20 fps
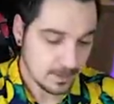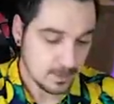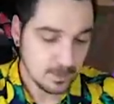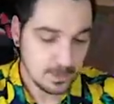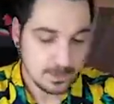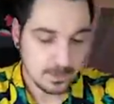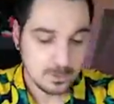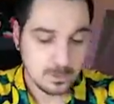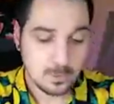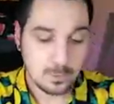
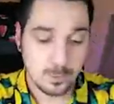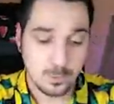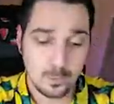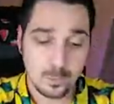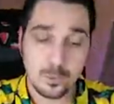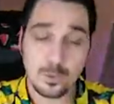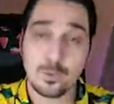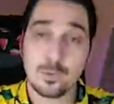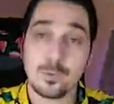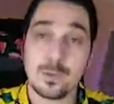One,
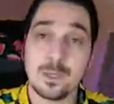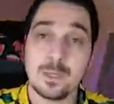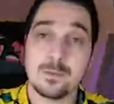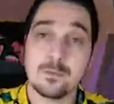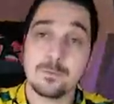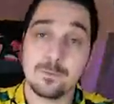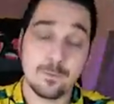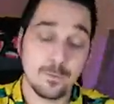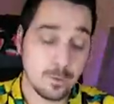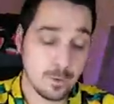two, three,
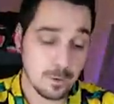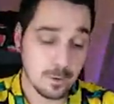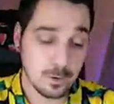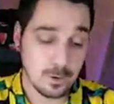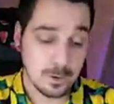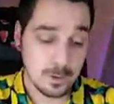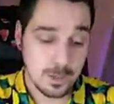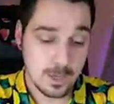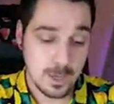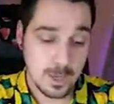
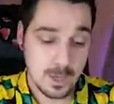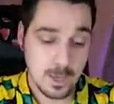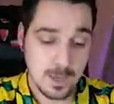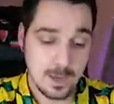four.